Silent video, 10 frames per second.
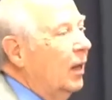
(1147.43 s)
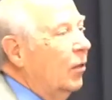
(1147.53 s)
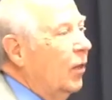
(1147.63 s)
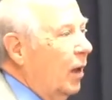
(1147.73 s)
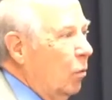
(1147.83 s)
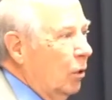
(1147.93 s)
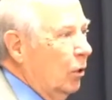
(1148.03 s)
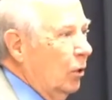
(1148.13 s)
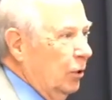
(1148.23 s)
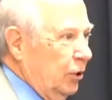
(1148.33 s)
they were
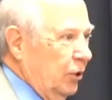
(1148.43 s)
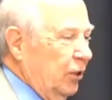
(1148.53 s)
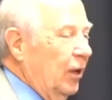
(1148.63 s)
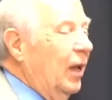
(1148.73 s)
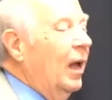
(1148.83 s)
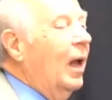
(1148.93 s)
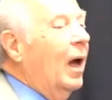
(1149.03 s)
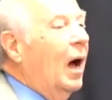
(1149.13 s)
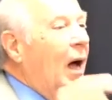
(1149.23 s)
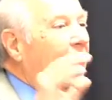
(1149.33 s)
cursed.
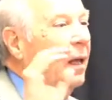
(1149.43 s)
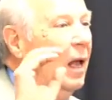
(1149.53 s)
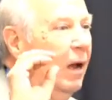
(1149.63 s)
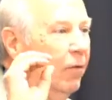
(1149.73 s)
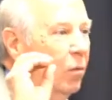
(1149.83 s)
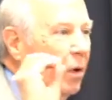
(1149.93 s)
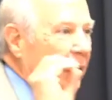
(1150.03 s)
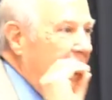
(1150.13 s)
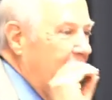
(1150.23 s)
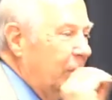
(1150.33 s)
Everyone
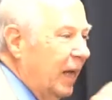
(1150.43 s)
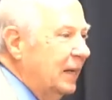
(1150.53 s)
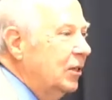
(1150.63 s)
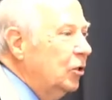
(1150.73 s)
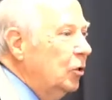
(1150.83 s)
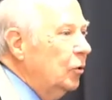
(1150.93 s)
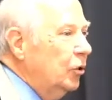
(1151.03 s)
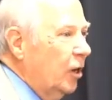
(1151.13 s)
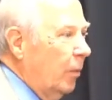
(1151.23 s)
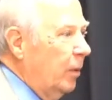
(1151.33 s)
that blesses you
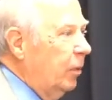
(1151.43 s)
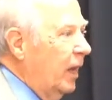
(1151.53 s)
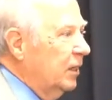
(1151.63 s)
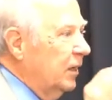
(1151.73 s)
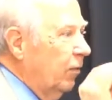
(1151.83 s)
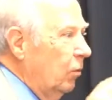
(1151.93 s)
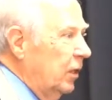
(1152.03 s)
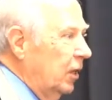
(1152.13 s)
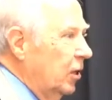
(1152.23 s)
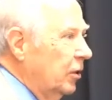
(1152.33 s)
shall be blessed. Everyone
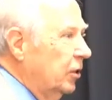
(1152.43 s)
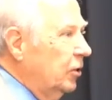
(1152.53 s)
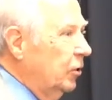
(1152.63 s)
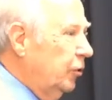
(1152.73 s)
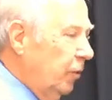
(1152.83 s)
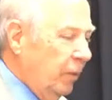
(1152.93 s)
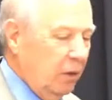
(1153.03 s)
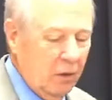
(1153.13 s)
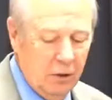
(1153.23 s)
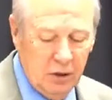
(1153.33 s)
that curses you shall be
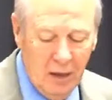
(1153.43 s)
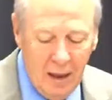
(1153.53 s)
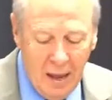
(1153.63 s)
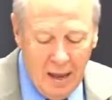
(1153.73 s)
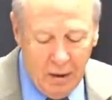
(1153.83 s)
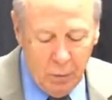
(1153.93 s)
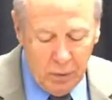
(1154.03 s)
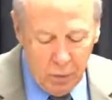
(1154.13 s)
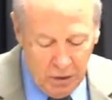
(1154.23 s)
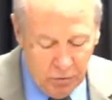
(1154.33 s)
cursed. And we
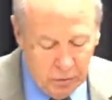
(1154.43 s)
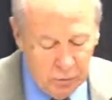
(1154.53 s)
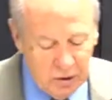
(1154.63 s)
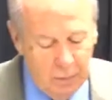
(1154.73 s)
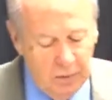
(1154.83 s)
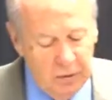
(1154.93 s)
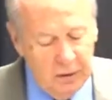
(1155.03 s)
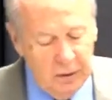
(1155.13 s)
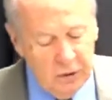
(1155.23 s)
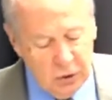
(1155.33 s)
went through some of the
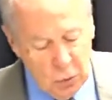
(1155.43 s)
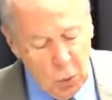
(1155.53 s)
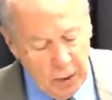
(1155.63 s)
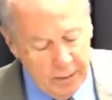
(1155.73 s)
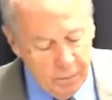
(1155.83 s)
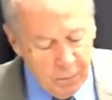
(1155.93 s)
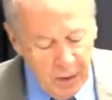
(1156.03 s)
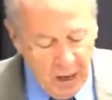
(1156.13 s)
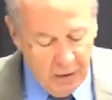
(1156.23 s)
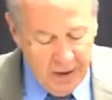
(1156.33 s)
story
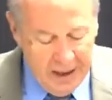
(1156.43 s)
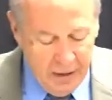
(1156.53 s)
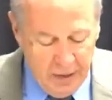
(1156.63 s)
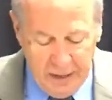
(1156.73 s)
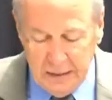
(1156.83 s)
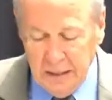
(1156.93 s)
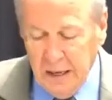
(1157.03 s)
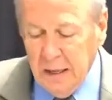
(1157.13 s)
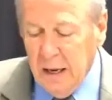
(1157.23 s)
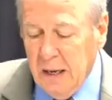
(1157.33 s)
of how
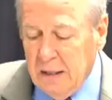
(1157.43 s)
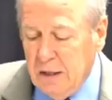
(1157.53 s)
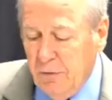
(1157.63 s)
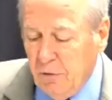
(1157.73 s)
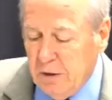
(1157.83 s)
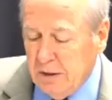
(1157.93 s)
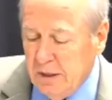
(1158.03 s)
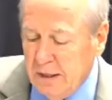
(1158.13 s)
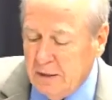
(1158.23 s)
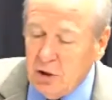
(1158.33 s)
that different
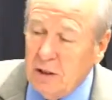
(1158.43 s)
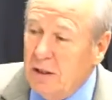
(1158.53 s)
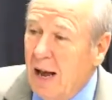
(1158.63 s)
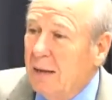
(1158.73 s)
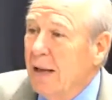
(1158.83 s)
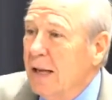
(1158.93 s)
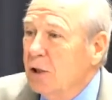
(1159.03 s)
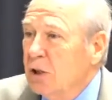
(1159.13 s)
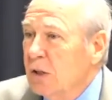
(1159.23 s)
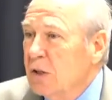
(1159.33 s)
Gentile
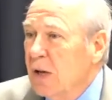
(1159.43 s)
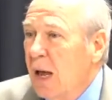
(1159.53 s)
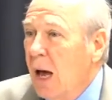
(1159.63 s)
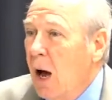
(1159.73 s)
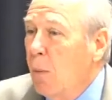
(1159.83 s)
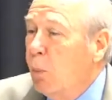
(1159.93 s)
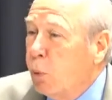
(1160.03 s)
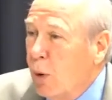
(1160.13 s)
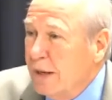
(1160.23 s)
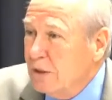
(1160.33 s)
nations
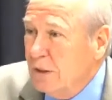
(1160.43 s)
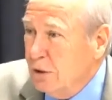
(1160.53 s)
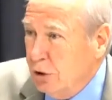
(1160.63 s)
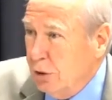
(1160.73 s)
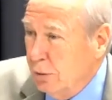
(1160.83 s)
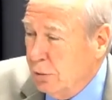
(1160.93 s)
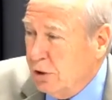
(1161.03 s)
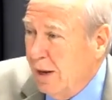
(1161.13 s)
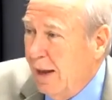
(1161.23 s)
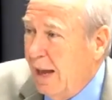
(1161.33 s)
oppressed the Jews.
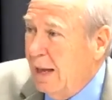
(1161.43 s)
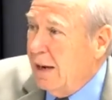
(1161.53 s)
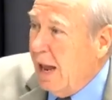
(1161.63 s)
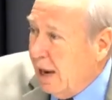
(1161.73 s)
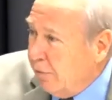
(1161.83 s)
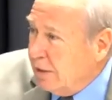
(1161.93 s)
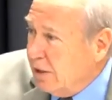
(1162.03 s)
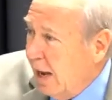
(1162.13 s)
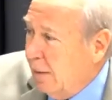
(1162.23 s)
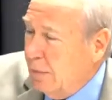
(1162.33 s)
And every
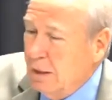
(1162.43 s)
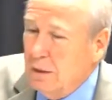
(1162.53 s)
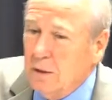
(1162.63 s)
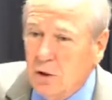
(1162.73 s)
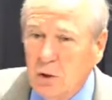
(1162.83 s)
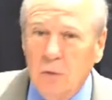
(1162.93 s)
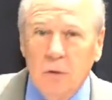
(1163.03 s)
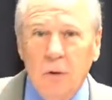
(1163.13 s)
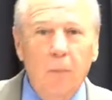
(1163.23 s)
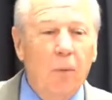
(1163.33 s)
time that the Jews
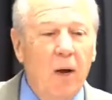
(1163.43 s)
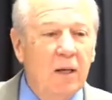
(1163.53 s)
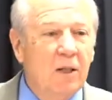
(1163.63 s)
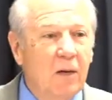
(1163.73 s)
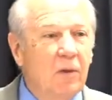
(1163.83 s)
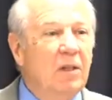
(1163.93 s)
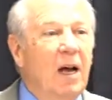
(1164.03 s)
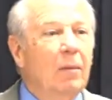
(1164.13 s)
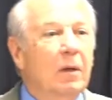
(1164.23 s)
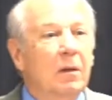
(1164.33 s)
are oppressed, every
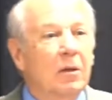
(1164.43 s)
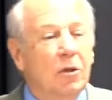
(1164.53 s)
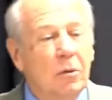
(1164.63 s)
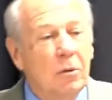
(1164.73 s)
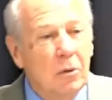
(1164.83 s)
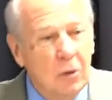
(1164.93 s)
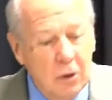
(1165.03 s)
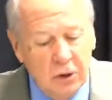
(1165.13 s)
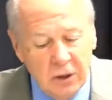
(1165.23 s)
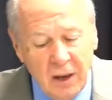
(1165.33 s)
time that the Jews are
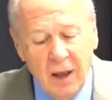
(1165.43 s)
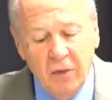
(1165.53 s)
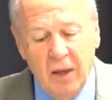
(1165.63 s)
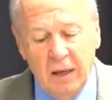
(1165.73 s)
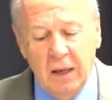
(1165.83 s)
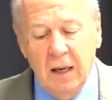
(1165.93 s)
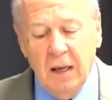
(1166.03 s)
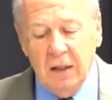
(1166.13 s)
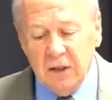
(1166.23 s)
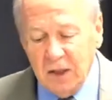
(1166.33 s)
cursed, then
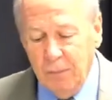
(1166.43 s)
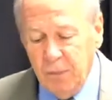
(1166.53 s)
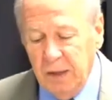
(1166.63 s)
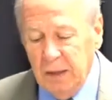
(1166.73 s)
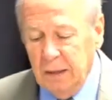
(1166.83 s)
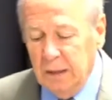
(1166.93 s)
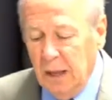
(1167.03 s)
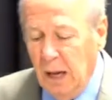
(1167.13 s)
something